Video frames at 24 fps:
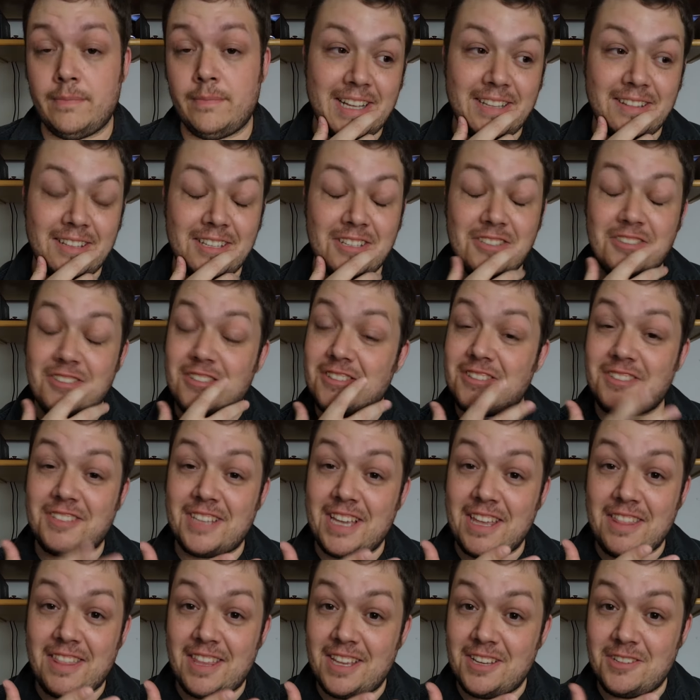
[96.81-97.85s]
And let's just
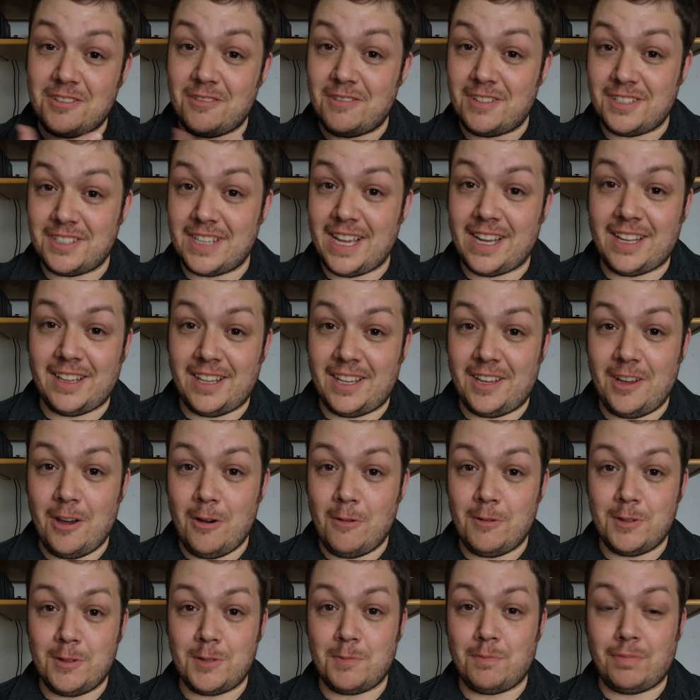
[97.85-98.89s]
say things don't exactly
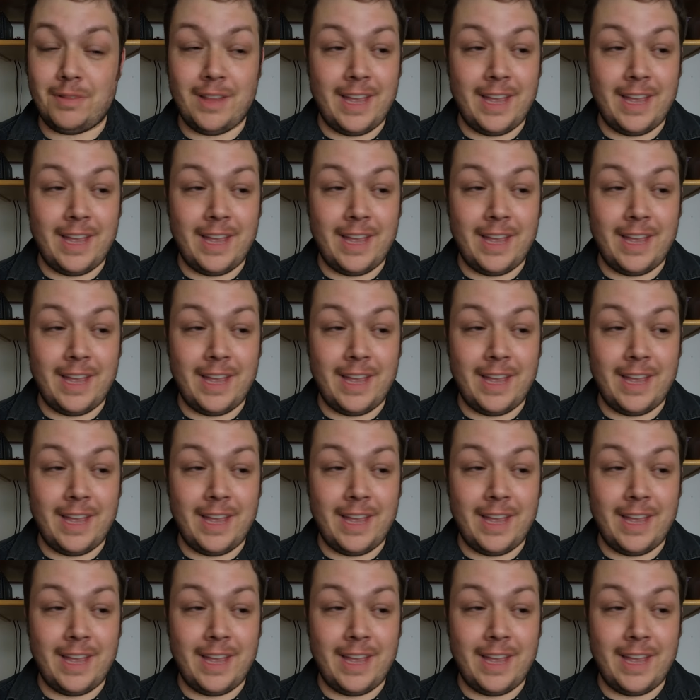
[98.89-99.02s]
go as